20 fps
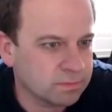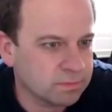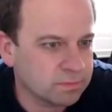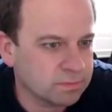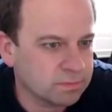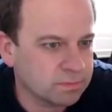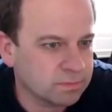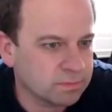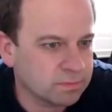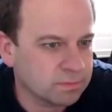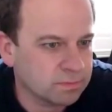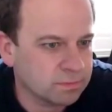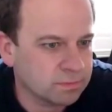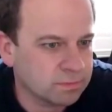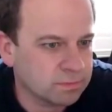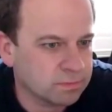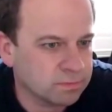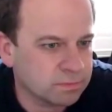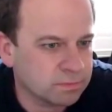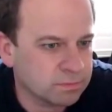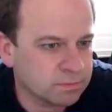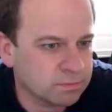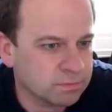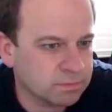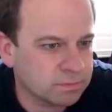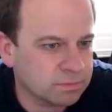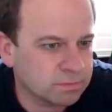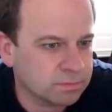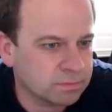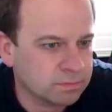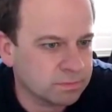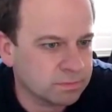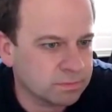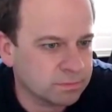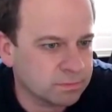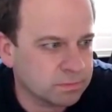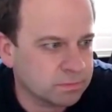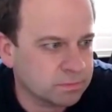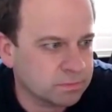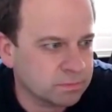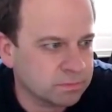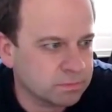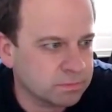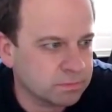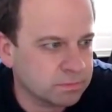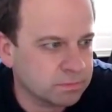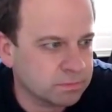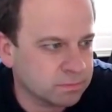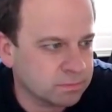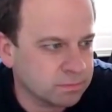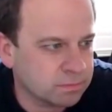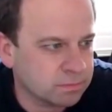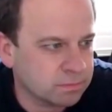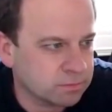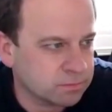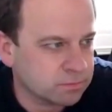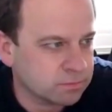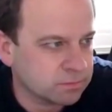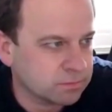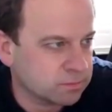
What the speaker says: (not speaking)